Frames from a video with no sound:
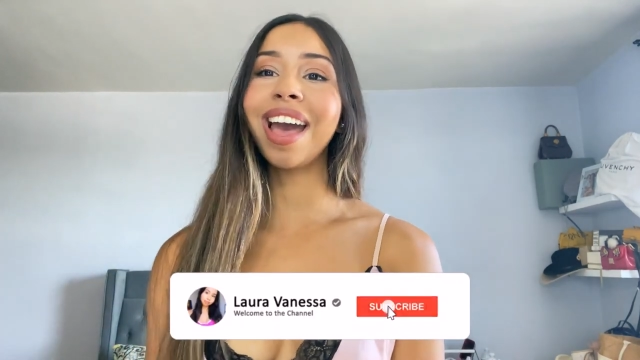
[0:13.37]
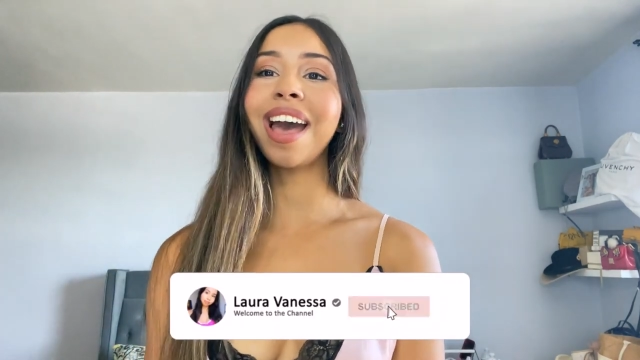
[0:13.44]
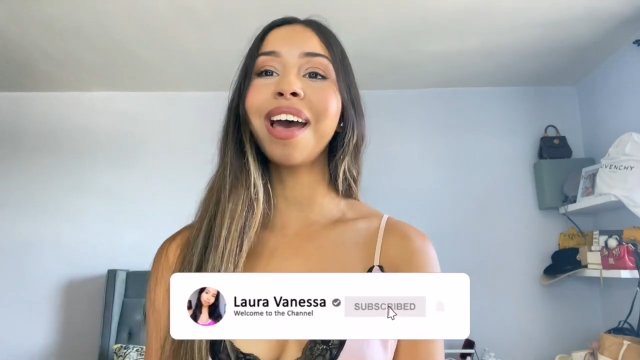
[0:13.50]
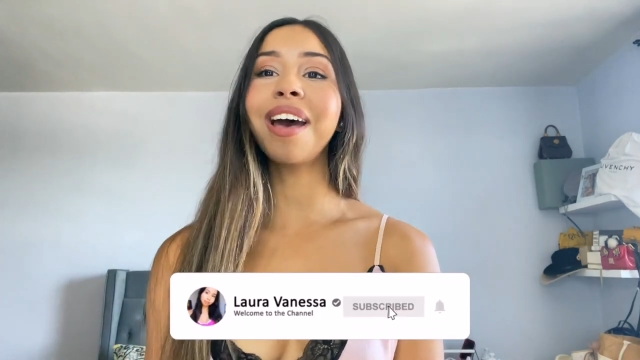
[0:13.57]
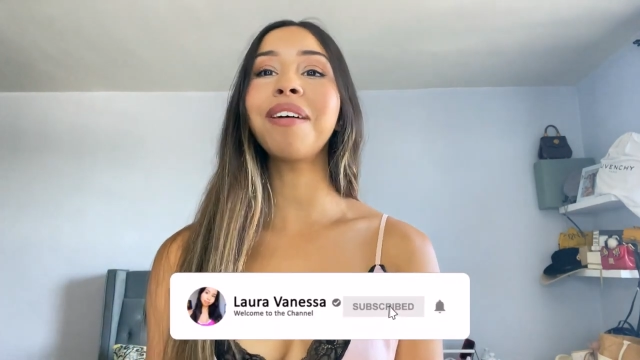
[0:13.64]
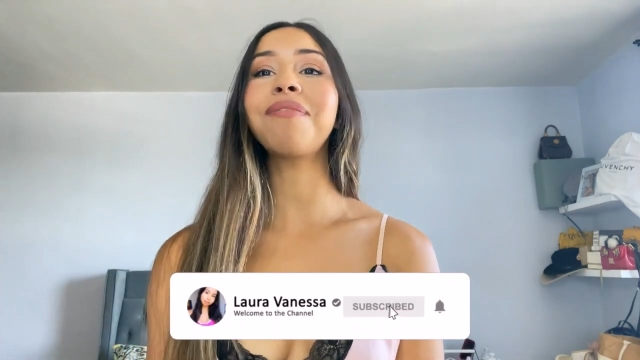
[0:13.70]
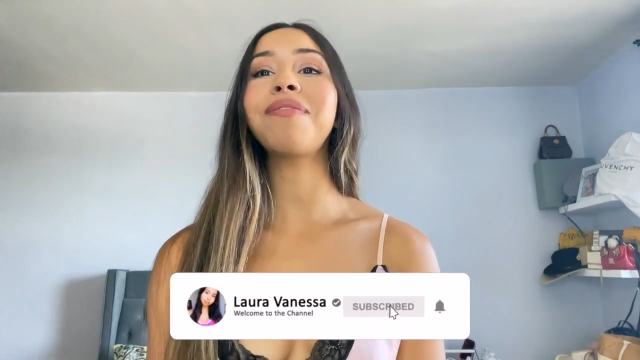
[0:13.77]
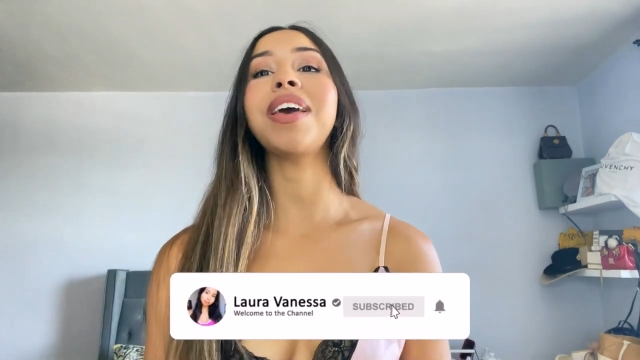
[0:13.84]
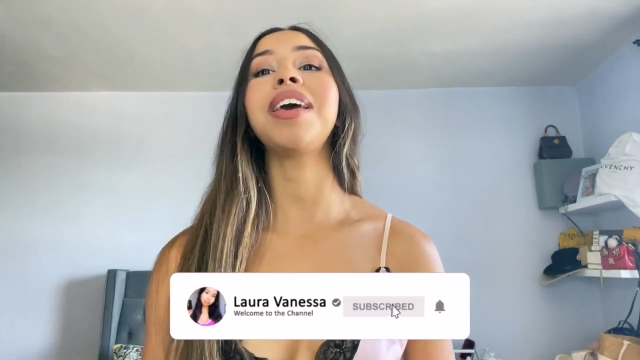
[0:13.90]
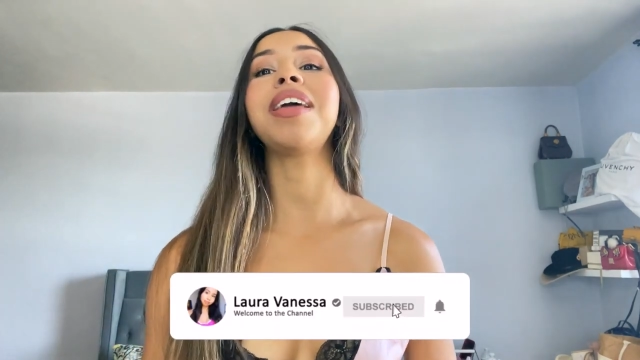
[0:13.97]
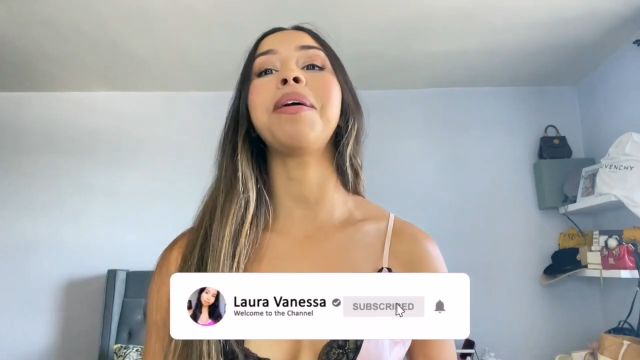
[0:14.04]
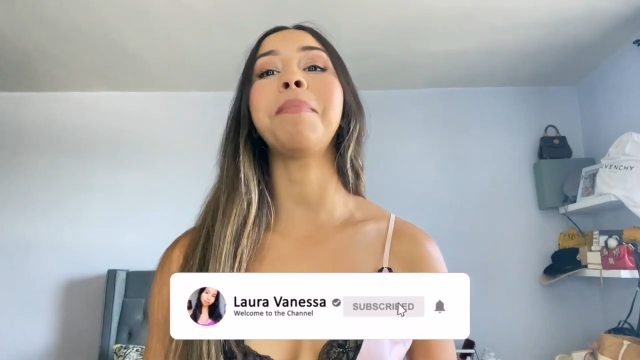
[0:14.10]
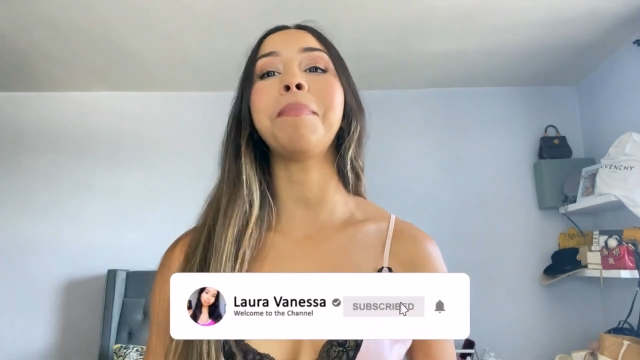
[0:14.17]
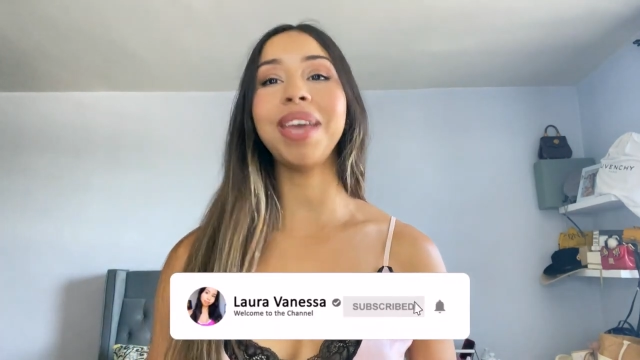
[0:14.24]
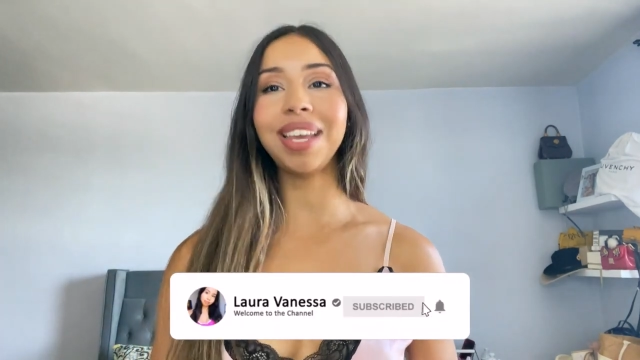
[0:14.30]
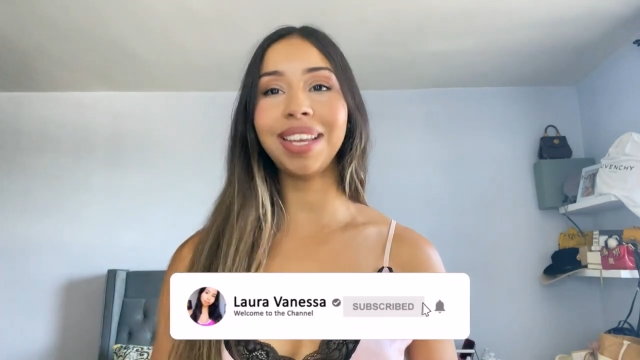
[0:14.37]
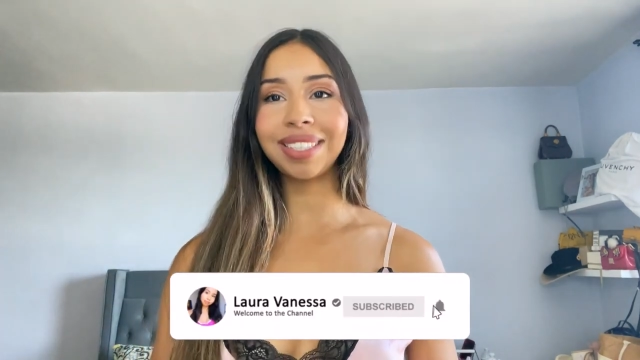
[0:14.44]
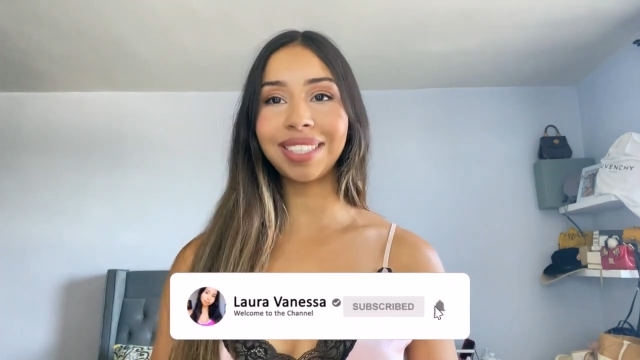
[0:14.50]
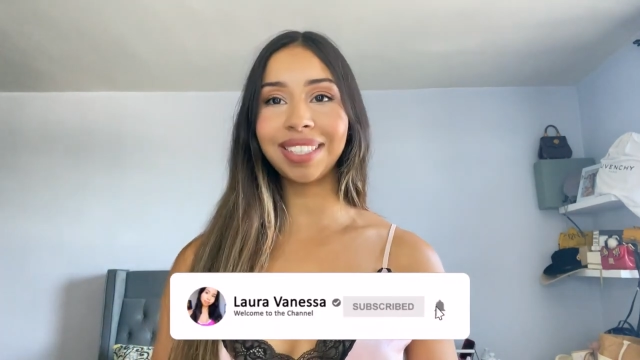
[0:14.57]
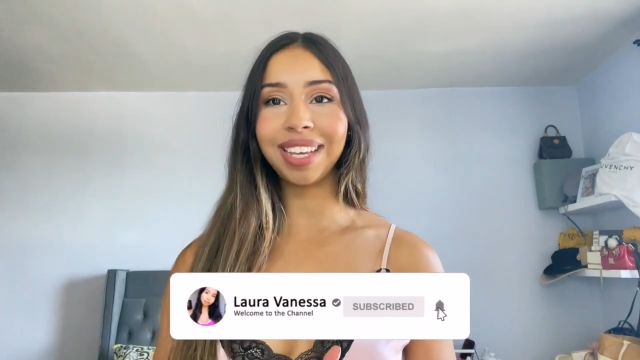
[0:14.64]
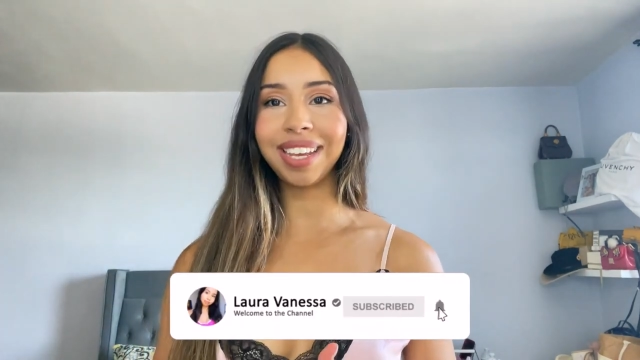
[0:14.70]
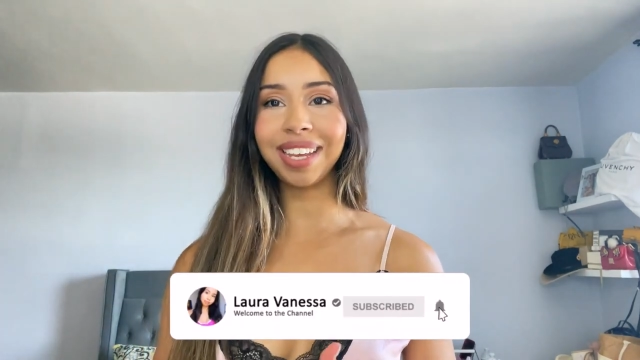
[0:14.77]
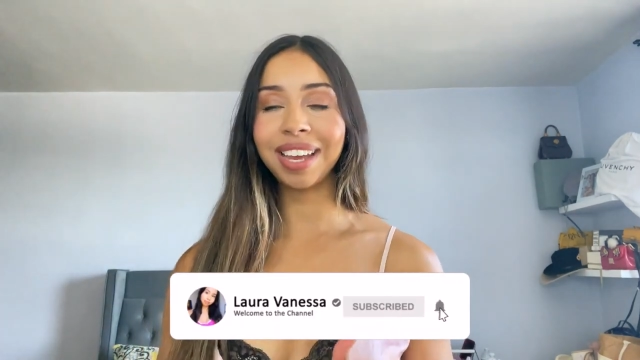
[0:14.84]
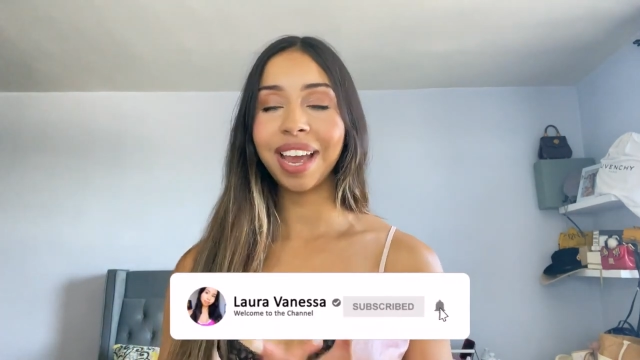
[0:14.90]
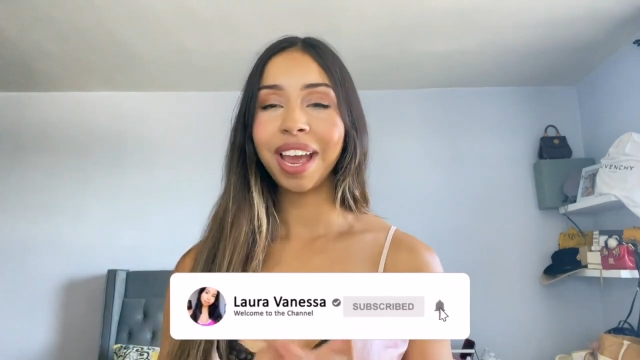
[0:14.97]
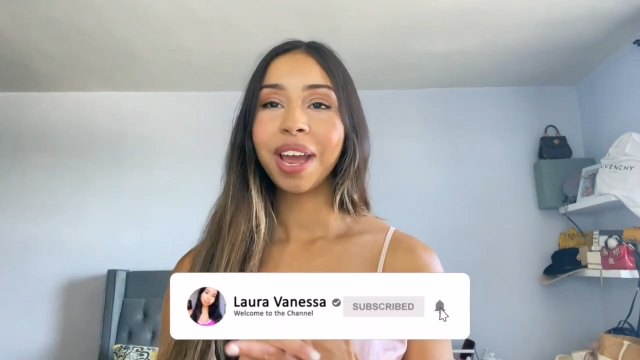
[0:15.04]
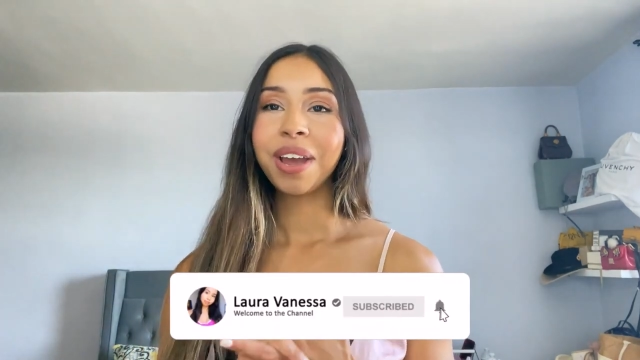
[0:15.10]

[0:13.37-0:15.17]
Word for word: have an amazing